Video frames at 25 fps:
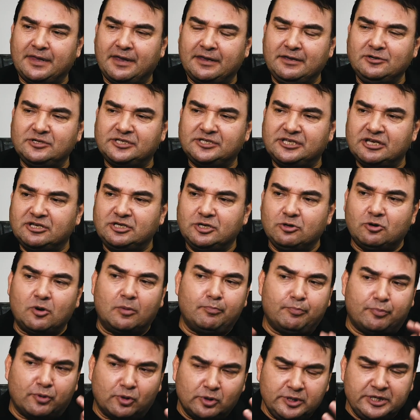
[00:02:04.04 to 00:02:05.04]
You said you
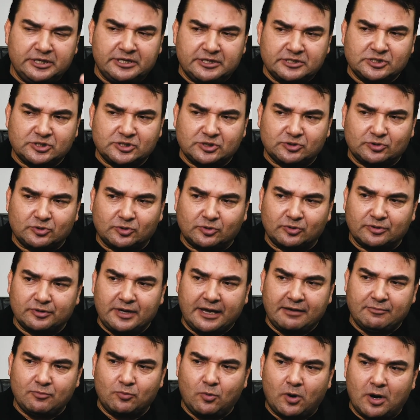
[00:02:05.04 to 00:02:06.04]
got bullied at school.
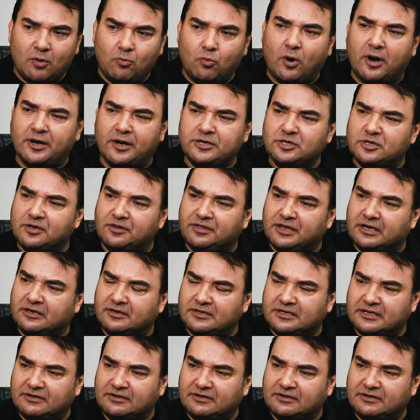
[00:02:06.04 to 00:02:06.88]
Why do you think you